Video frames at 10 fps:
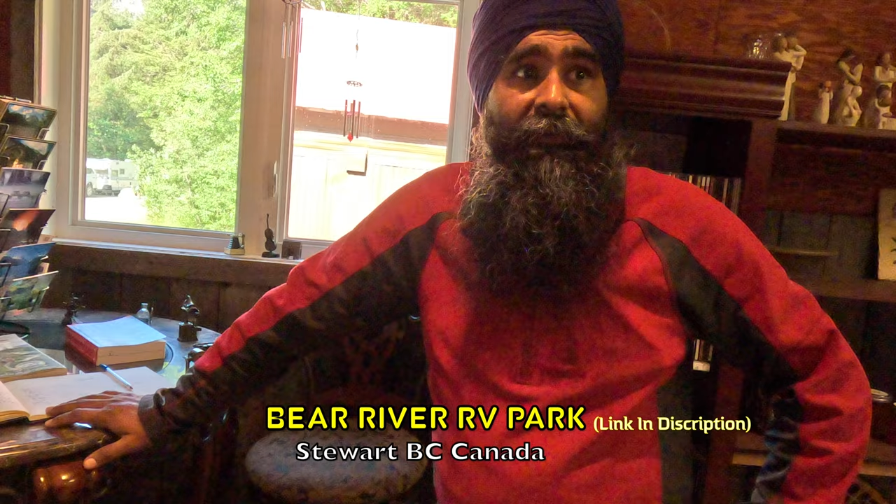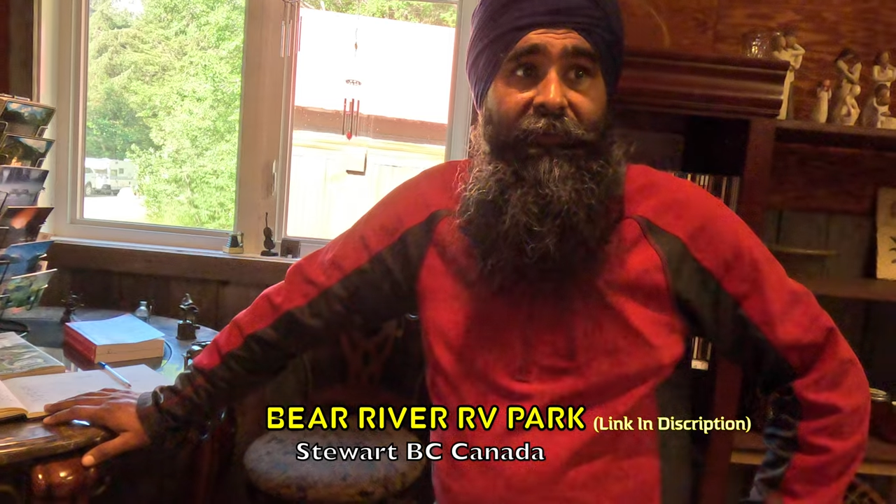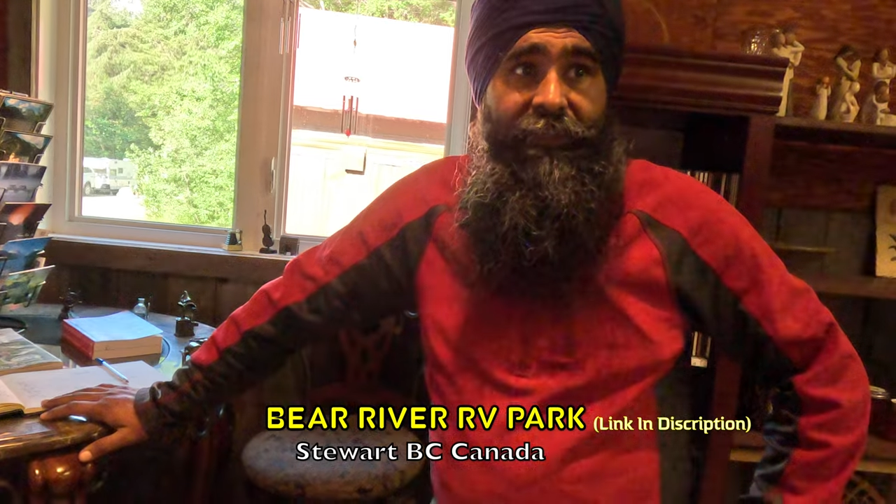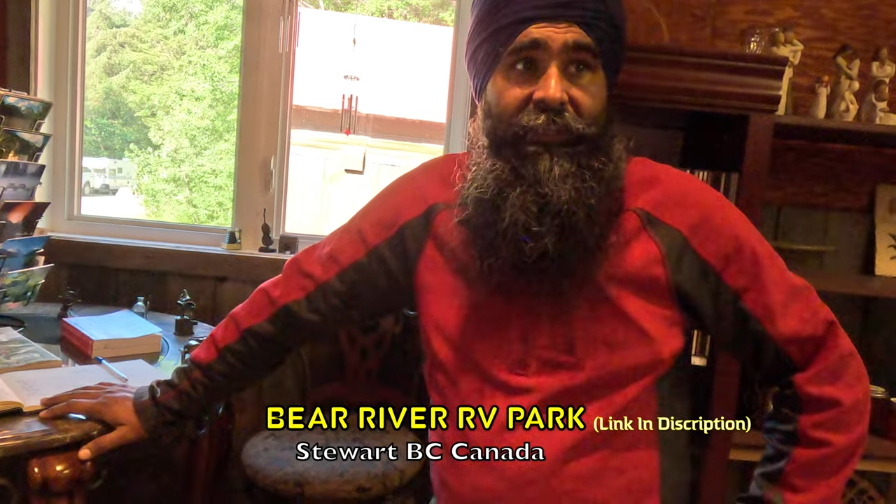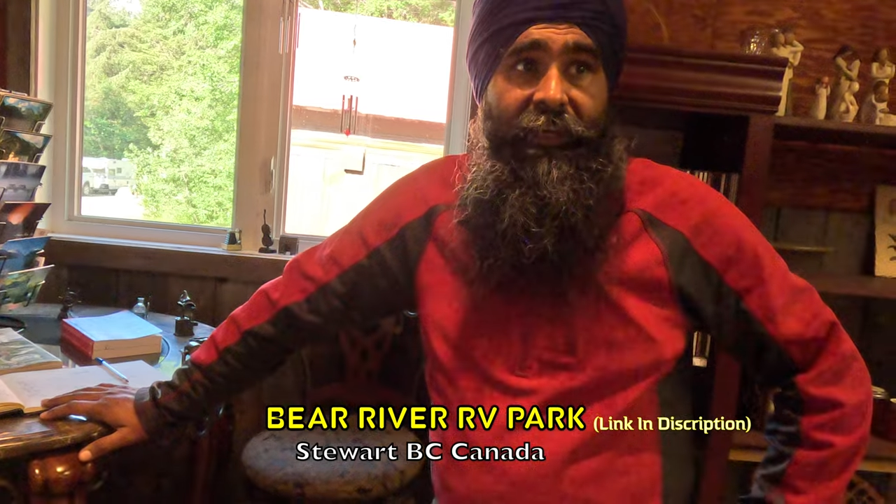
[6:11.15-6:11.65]

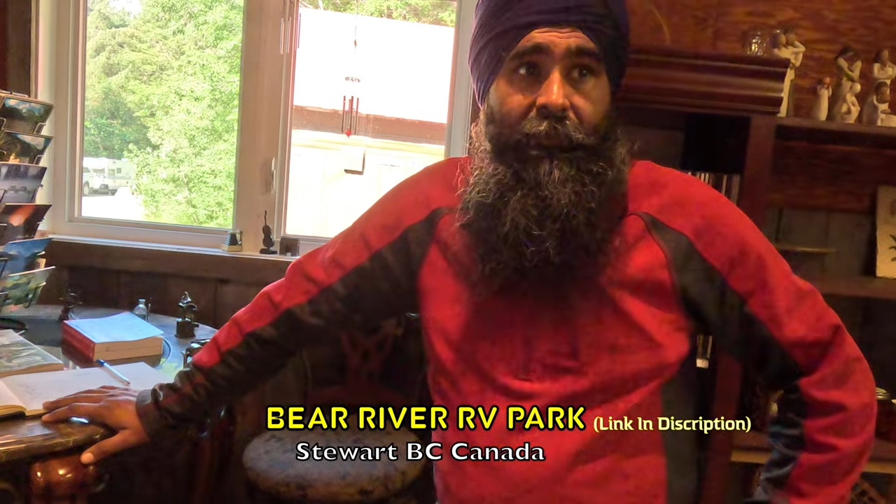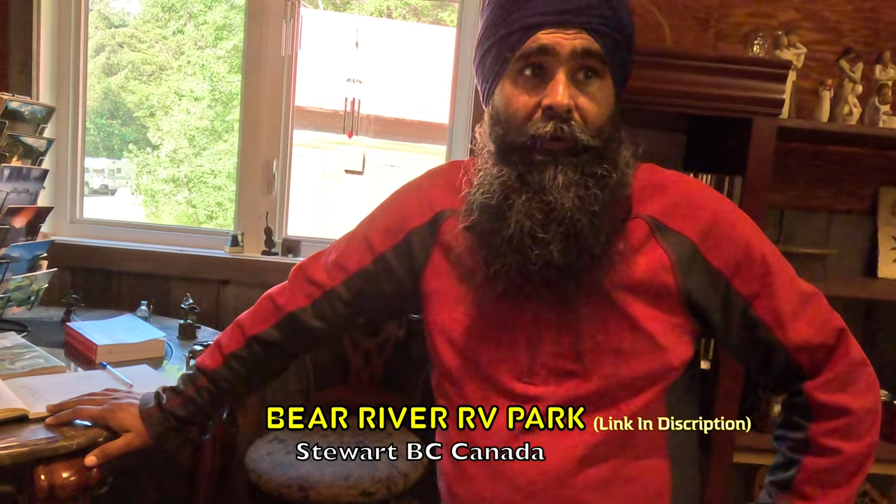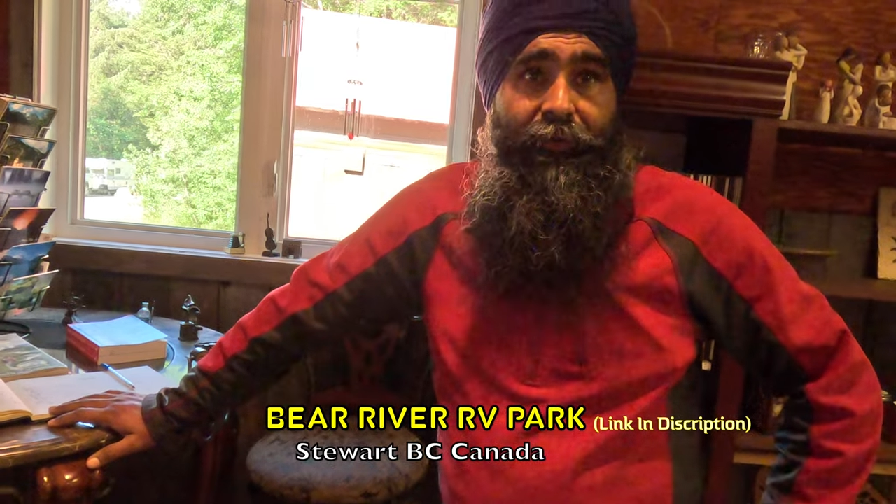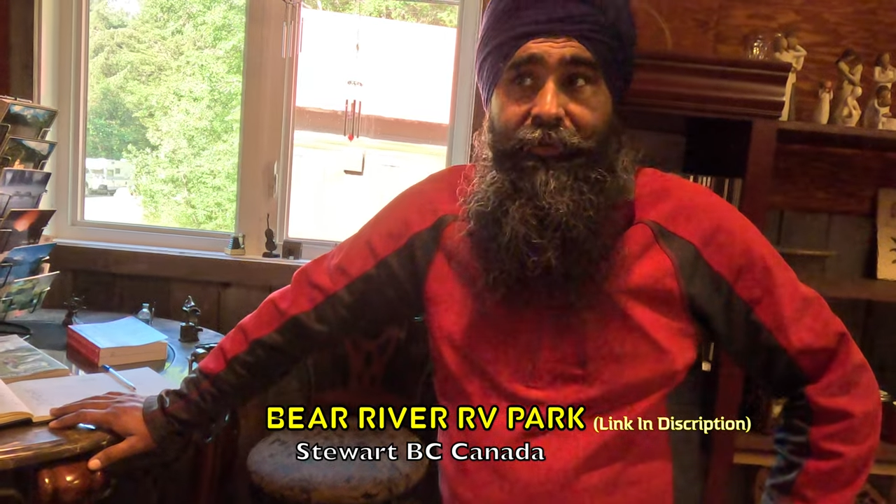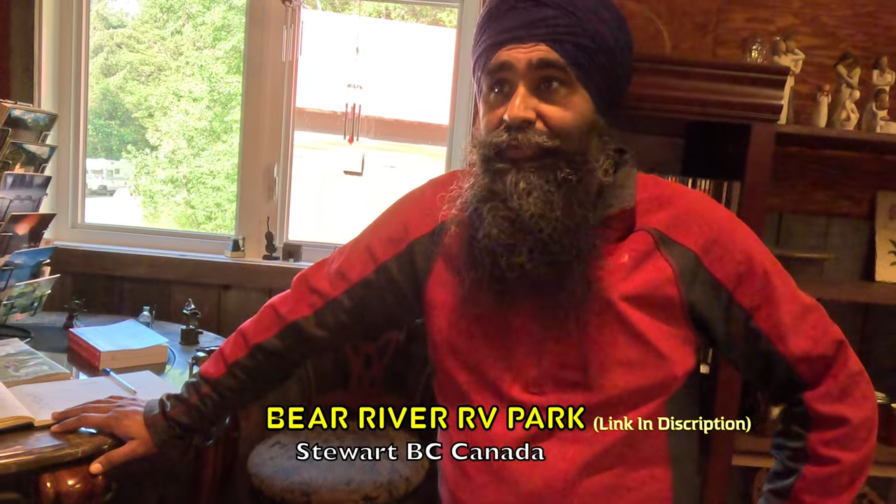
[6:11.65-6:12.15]
vigilant about your